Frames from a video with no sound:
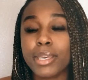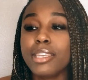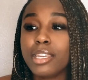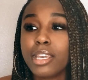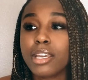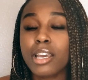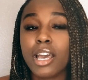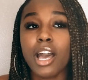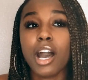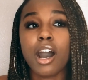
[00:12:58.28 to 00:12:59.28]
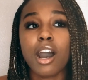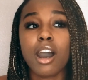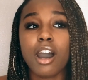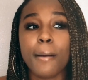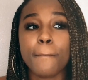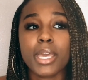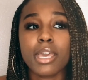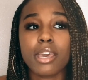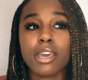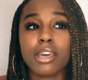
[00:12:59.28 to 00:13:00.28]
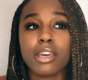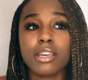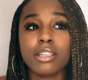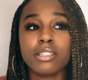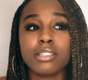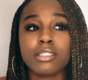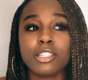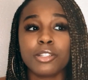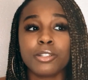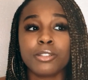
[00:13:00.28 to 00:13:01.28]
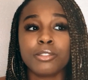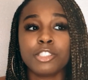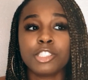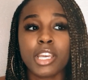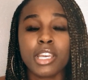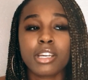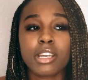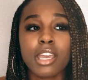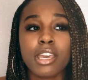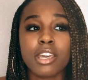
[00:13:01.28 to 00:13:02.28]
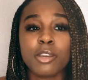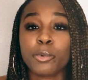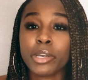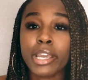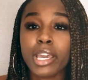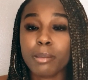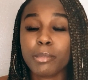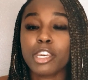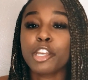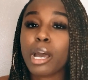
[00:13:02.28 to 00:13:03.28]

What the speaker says: ending, and you know, Jake and Ray end up getting their